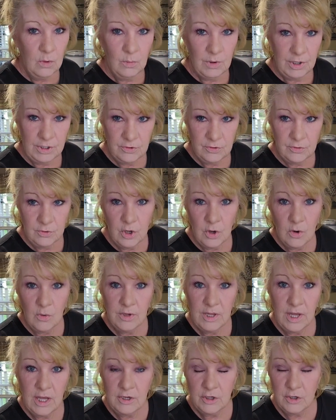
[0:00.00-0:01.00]
when you go
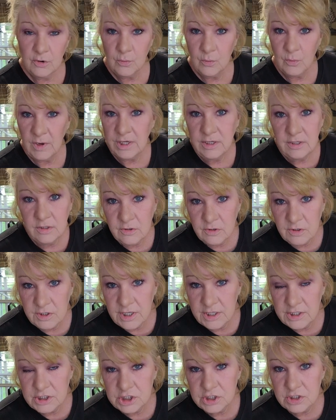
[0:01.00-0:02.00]
get your regular
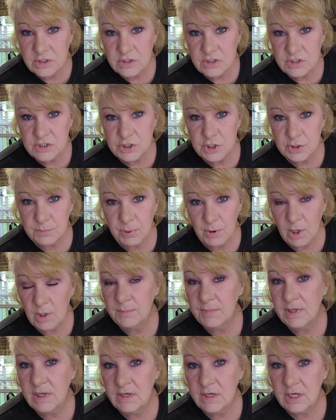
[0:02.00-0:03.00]
dentures your
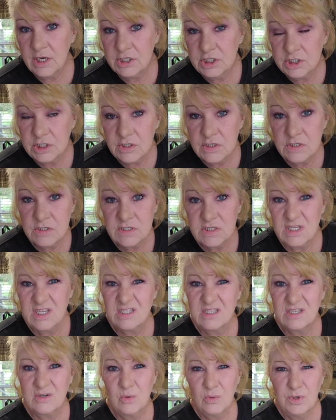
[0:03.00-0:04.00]
permanent dentures
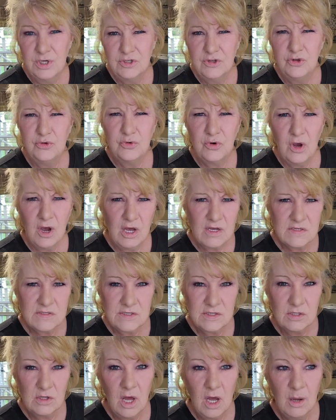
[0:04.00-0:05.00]
it's going to
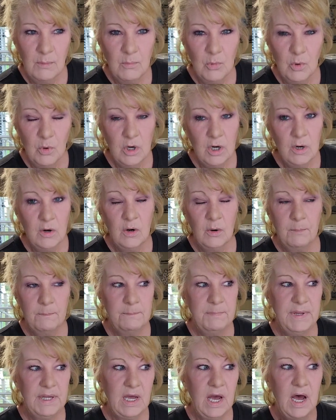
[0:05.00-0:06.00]
cost a lot more
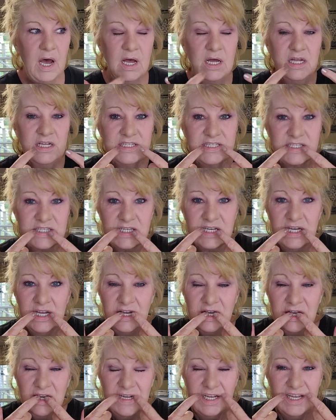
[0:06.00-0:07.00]
because
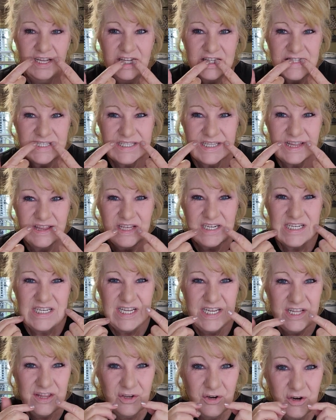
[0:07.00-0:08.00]
it's the
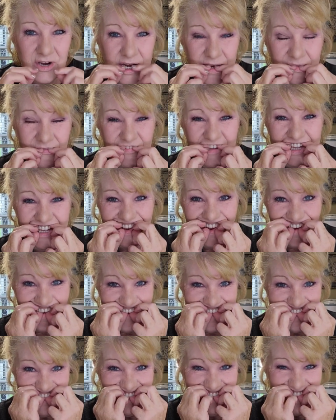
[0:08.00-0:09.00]
teeth are going to be
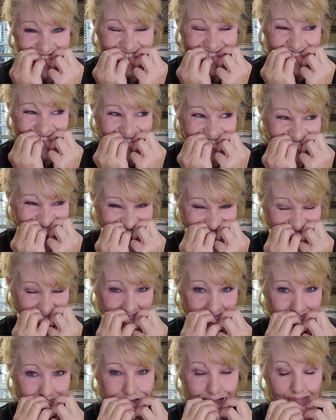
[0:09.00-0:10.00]
here hold
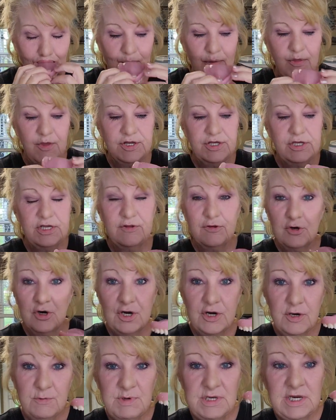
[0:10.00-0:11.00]
the teeth are
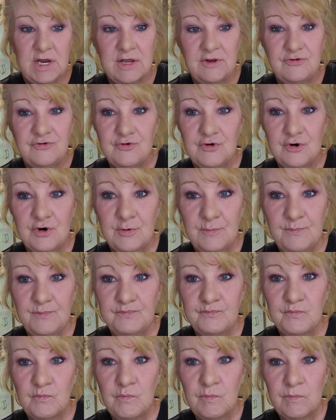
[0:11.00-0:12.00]
going to be nicer
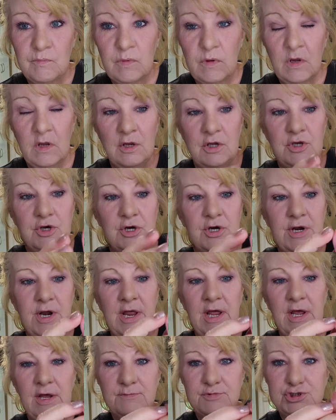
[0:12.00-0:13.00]
you're going
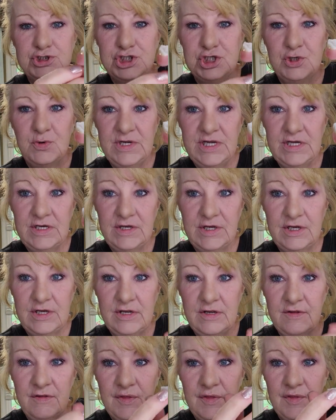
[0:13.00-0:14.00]
to have chewing
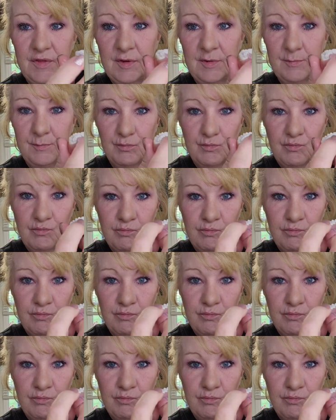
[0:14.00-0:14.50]
teeth